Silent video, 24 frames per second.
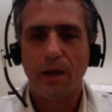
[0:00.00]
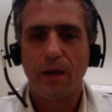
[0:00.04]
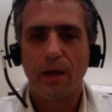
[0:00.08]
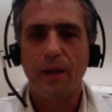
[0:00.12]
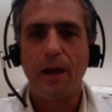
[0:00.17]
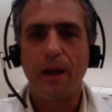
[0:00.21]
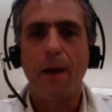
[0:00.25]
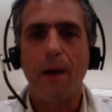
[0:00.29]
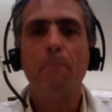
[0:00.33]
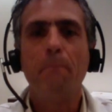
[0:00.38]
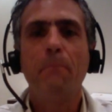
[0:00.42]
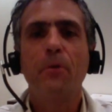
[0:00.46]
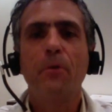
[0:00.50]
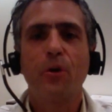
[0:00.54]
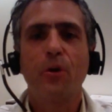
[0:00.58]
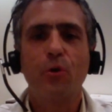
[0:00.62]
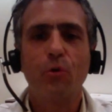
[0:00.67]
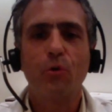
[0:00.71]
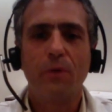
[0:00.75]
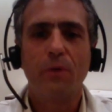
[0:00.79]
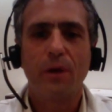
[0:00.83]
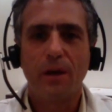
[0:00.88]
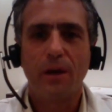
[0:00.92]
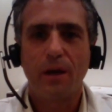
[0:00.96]
number
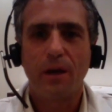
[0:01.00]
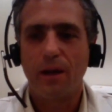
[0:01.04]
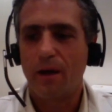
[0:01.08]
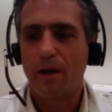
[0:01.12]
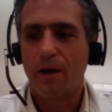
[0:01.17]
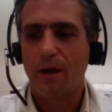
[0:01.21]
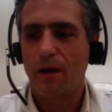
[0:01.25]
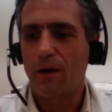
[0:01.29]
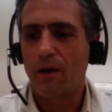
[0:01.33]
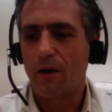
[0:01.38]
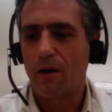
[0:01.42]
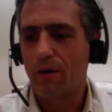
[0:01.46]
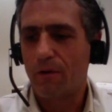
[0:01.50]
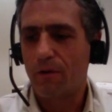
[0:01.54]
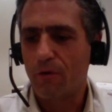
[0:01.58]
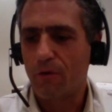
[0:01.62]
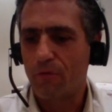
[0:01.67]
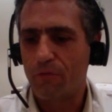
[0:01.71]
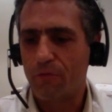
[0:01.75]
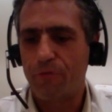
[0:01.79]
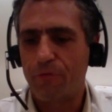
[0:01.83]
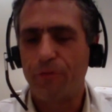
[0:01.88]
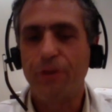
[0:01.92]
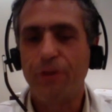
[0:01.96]

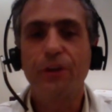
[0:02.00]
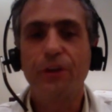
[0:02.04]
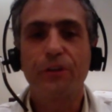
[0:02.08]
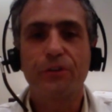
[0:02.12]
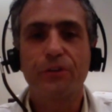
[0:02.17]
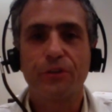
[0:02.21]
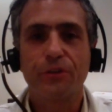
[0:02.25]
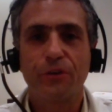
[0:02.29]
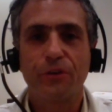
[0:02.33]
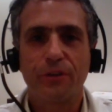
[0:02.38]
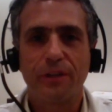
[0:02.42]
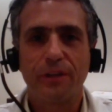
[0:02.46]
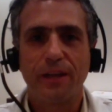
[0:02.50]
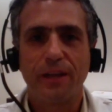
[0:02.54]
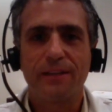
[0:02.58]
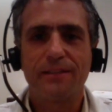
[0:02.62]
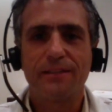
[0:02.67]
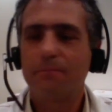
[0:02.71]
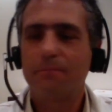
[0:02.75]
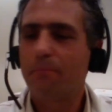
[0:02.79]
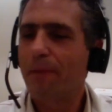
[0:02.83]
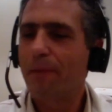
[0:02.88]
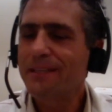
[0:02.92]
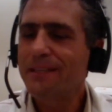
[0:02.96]
of theater that
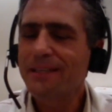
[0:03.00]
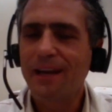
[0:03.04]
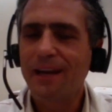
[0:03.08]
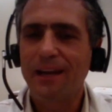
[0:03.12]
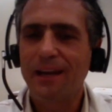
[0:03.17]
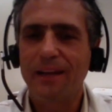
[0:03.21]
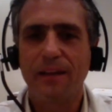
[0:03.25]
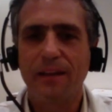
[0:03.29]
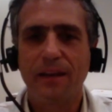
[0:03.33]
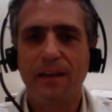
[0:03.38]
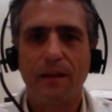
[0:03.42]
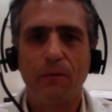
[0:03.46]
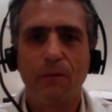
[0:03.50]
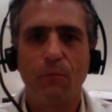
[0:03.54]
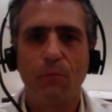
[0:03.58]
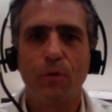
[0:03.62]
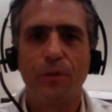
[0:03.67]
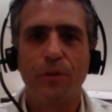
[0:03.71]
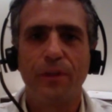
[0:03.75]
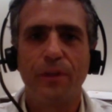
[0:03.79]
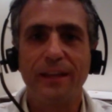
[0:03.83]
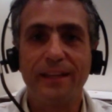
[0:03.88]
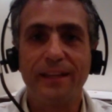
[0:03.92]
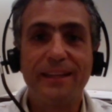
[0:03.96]
is basically
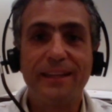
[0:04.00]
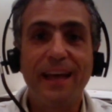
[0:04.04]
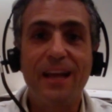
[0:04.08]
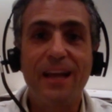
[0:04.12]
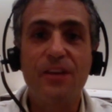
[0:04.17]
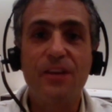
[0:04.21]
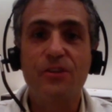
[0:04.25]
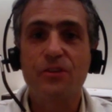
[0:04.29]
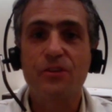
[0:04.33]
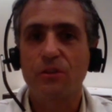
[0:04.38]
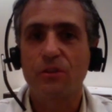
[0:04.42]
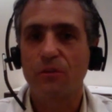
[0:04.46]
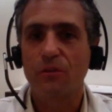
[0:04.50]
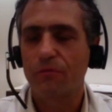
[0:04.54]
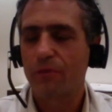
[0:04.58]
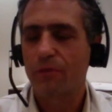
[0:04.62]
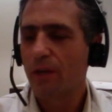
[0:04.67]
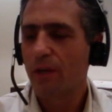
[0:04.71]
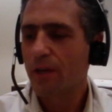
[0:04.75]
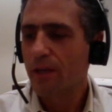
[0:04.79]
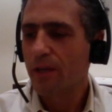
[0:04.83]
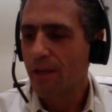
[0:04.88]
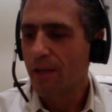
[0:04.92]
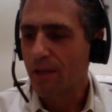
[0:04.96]
with the intention of
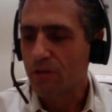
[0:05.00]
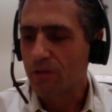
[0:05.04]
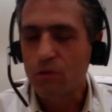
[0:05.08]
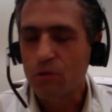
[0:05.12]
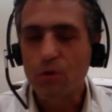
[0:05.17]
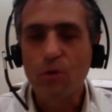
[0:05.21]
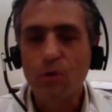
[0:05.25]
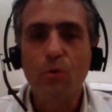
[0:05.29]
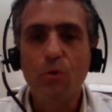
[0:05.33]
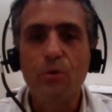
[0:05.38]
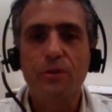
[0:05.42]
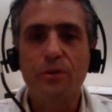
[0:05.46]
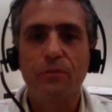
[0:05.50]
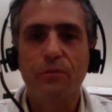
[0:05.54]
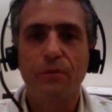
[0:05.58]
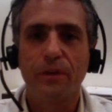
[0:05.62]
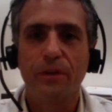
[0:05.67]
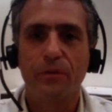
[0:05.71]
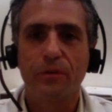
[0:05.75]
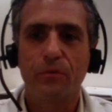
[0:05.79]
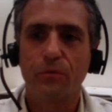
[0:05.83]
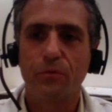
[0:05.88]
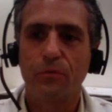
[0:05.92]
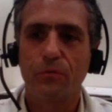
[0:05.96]

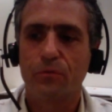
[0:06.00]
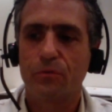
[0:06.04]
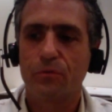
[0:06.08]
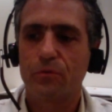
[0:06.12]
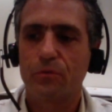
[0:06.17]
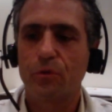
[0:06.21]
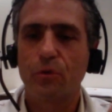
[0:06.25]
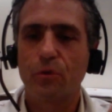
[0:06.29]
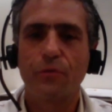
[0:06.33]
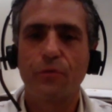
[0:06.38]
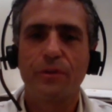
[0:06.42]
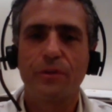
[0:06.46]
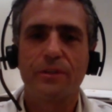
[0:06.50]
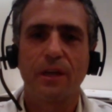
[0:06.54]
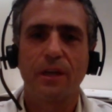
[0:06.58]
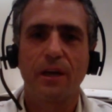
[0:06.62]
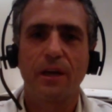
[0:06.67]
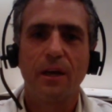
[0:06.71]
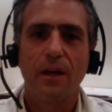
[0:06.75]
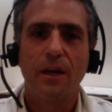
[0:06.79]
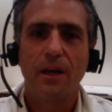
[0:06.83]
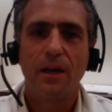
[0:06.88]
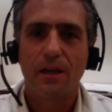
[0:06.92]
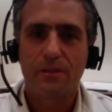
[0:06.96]
exclusively to serve as
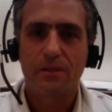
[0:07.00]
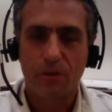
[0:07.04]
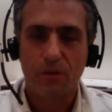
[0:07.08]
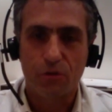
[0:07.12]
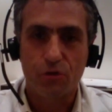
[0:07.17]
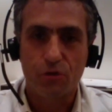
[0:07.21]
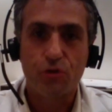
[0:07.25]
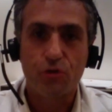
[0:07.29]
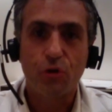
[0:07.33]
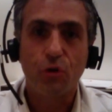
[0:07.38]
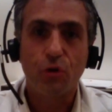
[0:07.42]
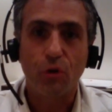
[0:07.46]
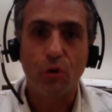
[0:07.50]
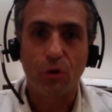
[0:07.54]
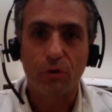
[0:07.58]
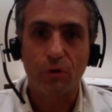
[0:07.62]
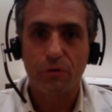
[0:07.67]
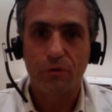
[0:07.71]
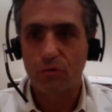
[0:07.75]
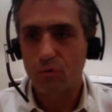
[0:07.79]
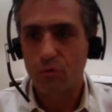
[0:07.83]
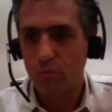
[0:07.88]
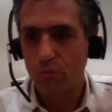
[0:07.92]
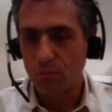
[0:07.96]
a
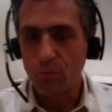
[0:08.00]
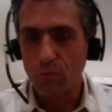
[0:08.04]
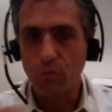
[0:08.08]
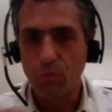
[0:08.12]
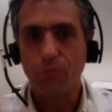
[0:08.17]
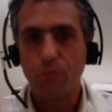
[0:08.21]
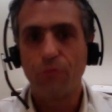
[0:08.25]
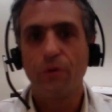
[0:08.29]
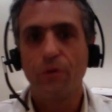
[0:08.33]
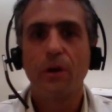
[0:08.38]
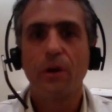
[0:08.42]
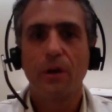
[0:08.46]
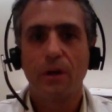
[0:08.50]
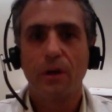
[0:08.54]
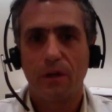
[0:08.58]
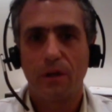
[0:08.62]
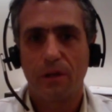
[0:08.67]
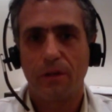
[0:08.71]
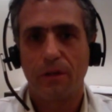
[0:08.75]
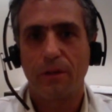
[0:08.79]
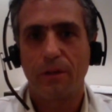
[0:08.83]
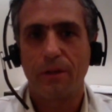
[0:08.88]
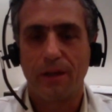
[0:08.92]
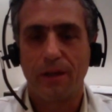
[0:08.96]
jolt to move
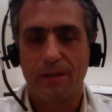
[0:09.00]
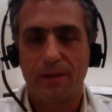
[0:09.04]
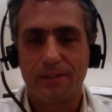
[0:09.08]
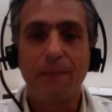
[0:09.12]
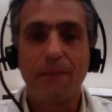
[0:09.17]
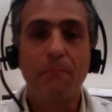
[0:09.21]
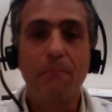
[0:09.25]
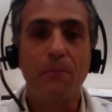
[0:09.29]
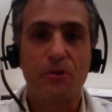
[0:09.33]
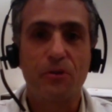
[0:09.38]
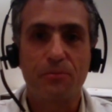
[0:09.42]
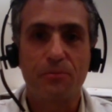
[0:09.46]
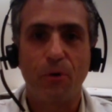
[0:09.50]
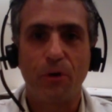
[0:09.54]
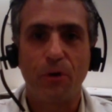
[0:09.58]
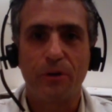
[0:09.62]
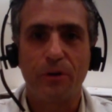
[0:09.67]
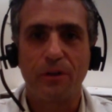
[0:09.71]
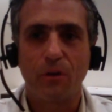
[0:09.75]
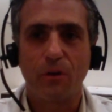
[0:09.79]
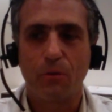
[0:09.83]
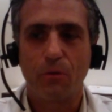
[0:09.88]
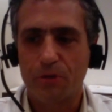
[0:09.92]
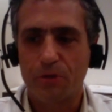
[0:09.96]
the assemblage
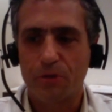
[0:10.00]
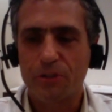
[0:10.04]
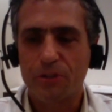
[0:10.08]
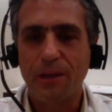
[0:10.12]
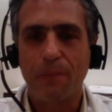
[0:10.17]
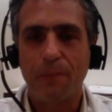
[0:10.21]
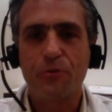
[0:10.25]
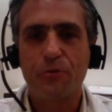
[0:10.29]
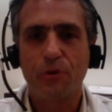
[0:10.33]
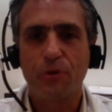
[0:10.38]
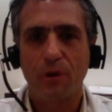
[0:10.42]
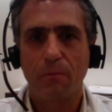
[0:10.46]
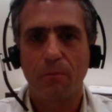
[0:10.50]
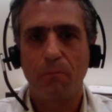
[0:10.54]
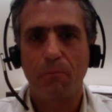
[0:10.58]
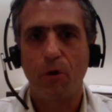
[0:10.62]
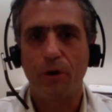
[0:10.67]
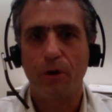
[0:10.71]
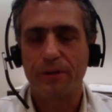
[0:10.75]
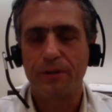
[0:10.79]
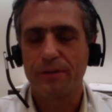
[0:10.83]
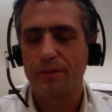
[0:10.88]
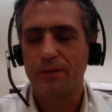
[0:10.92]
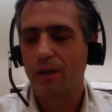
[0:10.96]
point, or perceptual
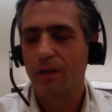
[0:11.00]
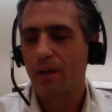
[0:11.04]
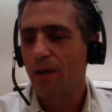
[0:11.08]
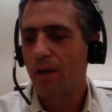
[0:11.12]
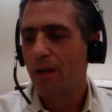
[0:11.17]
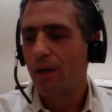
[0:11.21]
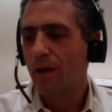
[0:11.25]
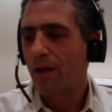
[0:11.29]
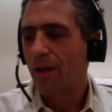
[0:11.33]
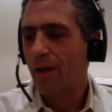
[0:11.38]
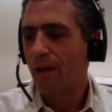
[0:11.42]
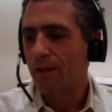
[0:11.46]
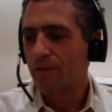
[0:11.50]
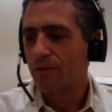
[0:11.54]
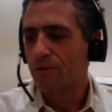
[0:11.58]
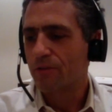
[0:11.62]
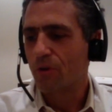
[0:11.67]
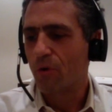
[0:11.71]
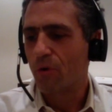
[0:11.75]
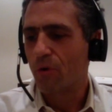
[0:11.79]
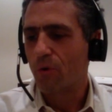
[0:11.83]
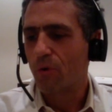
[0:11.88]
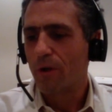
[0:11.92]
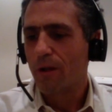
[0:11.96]
point. And
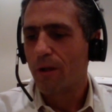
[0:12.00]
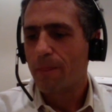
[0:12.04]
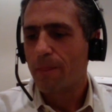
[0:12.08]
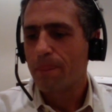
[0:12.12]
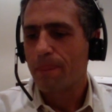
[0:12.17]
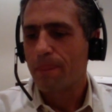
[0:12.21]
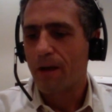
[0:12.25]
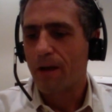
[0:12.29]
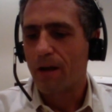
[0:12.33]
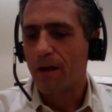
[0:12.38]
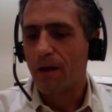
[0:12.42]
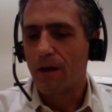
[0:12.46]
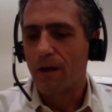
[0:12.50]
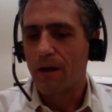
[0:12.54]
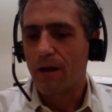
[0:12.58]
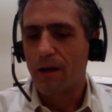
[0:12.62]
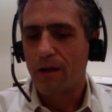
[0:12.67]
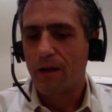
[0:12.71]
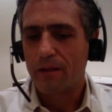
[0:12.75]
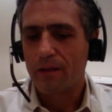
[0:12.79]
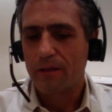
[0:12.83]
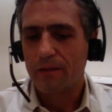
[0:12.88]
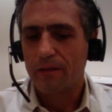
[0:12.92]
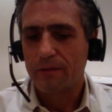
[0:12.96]
so
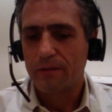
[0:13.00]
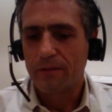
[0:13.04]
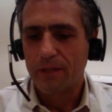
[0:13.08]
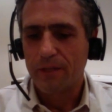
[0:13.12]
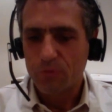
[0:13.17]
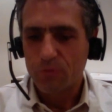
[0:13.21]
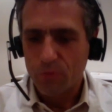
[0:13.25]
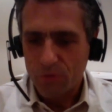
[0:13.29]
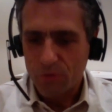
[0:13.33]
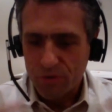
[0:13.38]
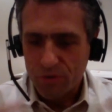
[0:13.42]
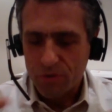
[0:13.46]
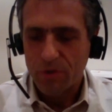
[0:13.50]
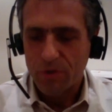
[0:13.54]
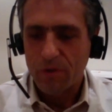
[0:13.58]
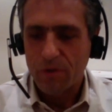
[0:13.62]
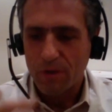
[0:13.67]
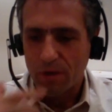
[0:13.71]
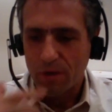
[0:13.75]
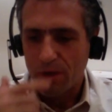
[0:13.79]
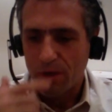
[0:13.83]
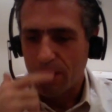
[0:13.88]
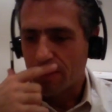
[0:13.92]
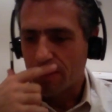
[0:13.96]
this was
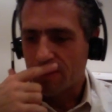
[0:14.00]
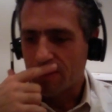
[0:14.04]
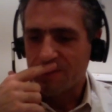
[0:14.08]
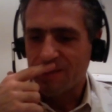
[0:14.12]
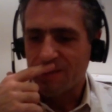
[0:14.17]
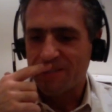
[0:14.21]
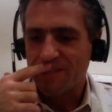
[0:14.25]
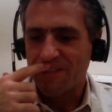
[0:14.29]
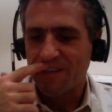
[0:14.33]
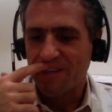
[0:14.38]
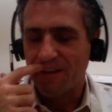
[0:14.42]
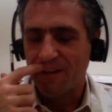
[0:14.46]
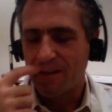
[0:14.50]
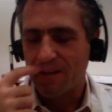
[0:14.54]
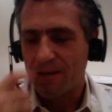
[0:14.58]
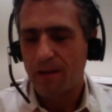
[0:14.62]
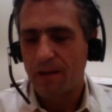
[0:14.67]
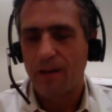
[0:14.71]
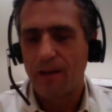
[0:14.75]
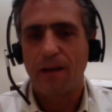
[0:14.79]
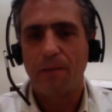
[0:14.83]
such a